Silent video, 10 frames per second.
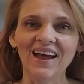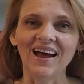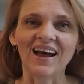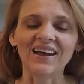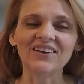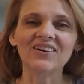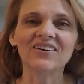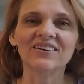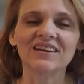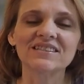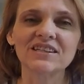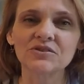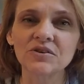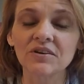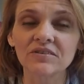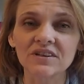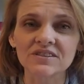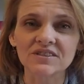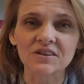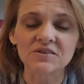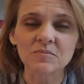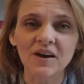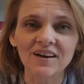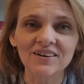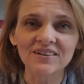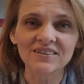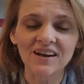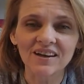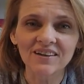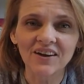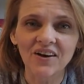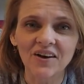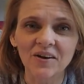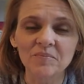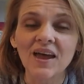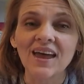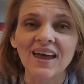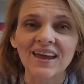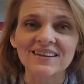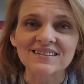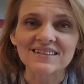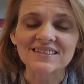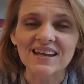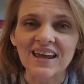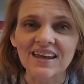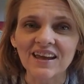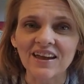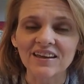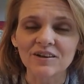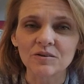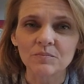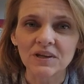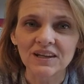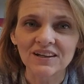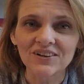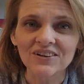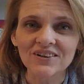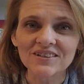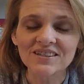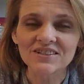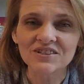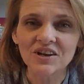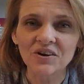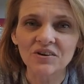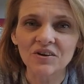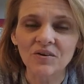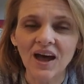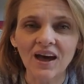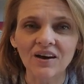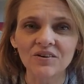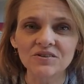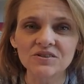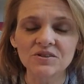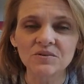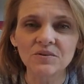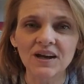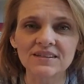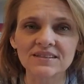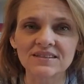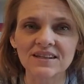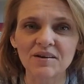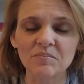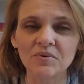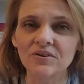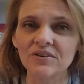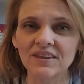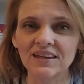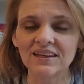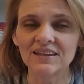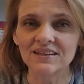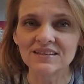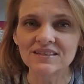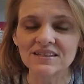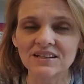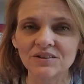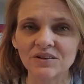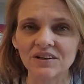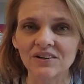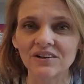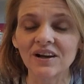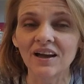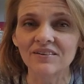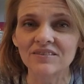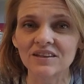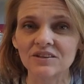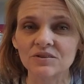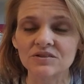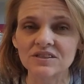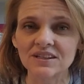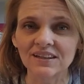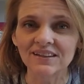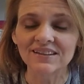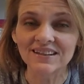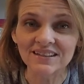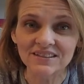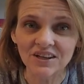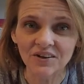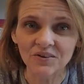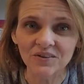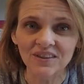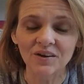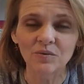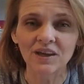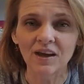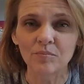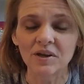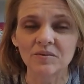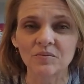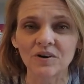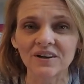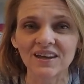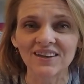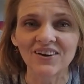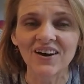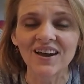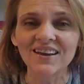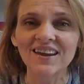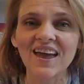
Hi y'all, it's Andrea over at Sewspire.com, and today I am here to show you how to assemble the interior of the utility tote that we have been working on